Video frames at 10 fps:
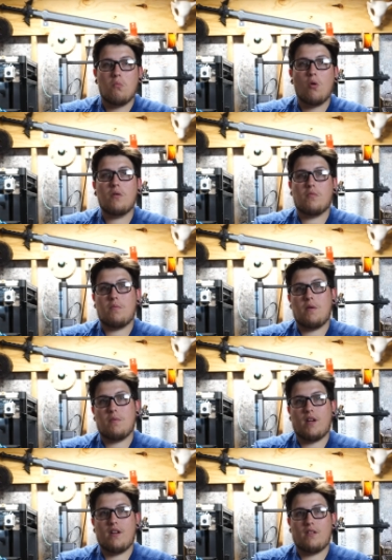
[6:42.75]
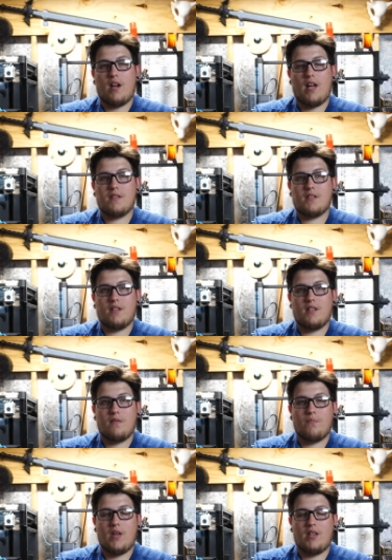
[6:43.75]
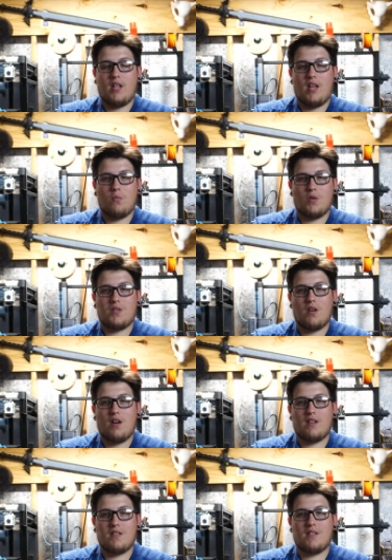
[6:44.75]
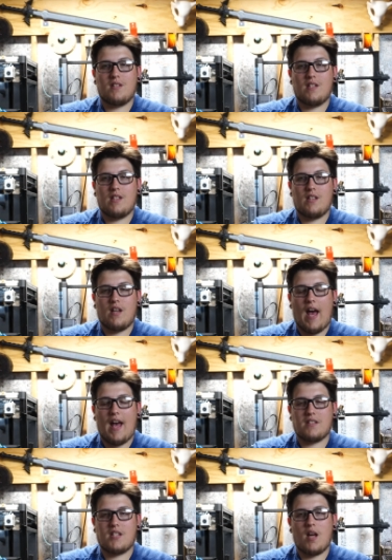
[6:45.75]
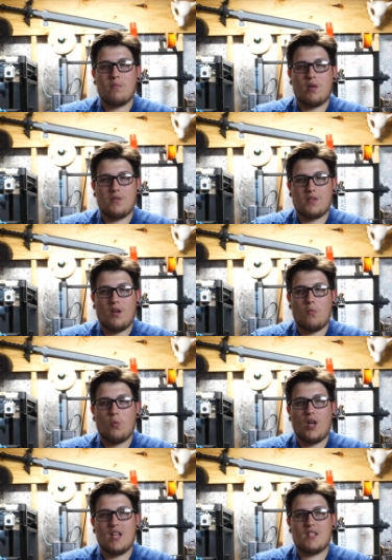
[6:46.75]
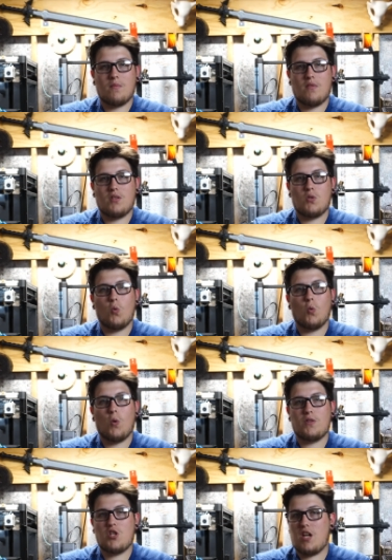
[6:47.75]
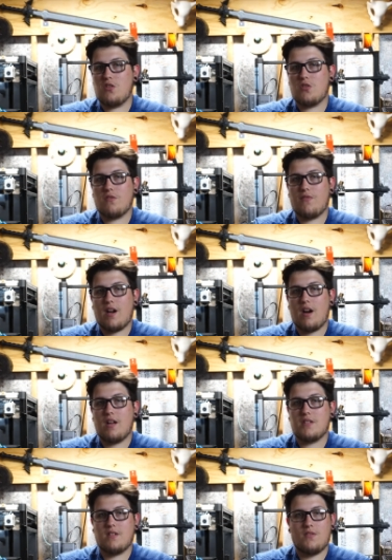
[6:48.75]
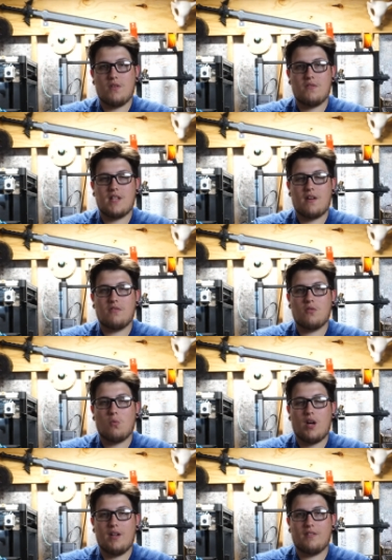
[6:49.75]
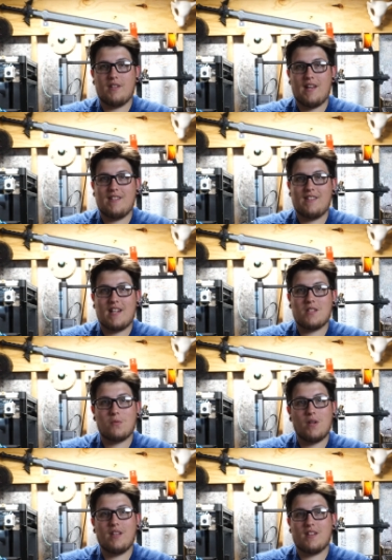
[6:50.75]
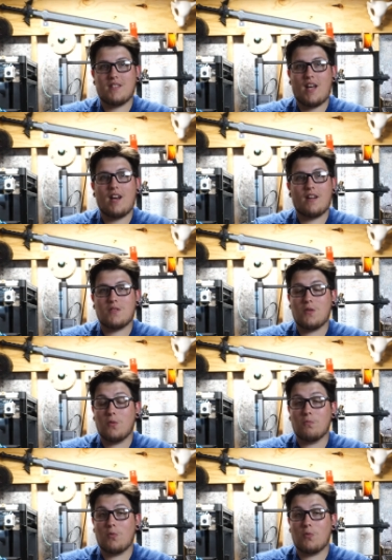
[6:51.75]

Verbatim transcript: more and more people are getting their hands on them, and then we're starting to see as time goes on, we'll get some of the tool changer variants of those out in the wild. And and that's really exciting. So